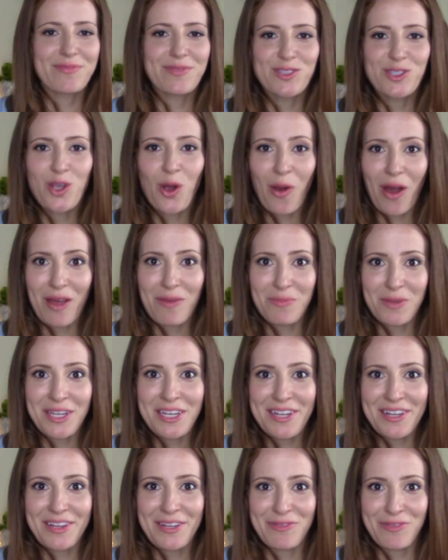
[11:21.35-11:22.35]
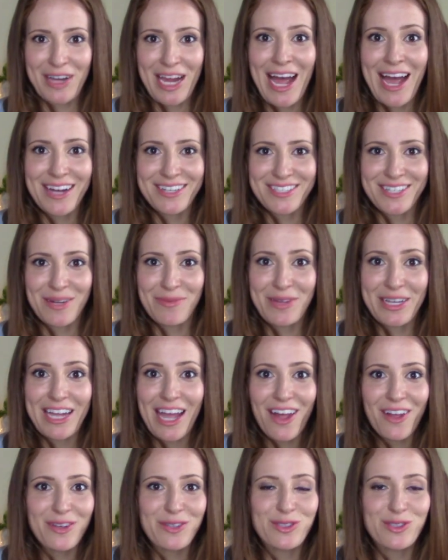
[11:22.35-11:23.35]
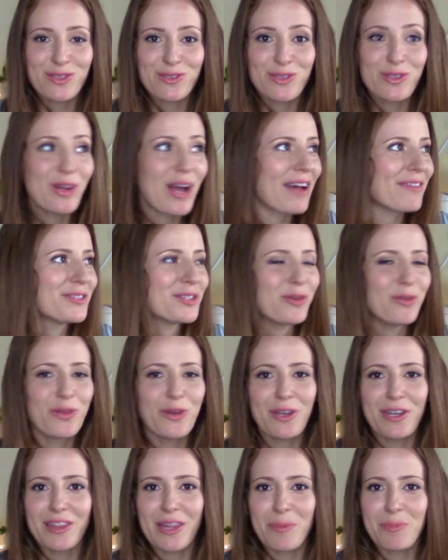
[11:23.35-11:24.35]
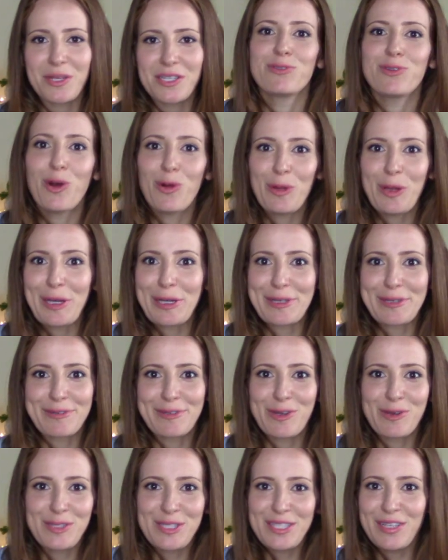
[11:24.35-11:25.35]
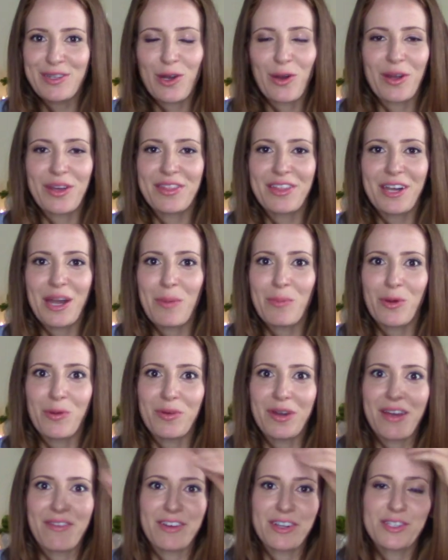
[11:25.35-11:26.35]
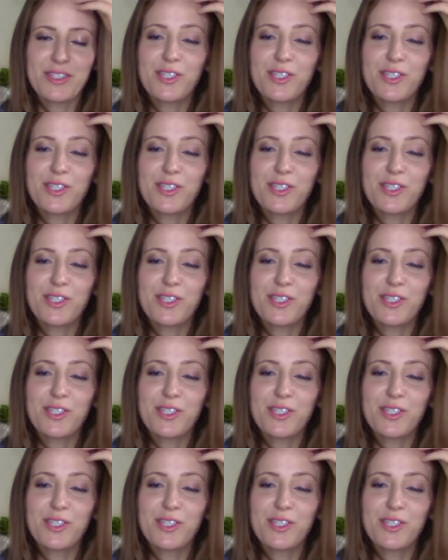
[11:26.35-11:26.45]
So I immediately react and I'm like, Alex, you have to go look at that place. Go look, go see, go get the number, whatever.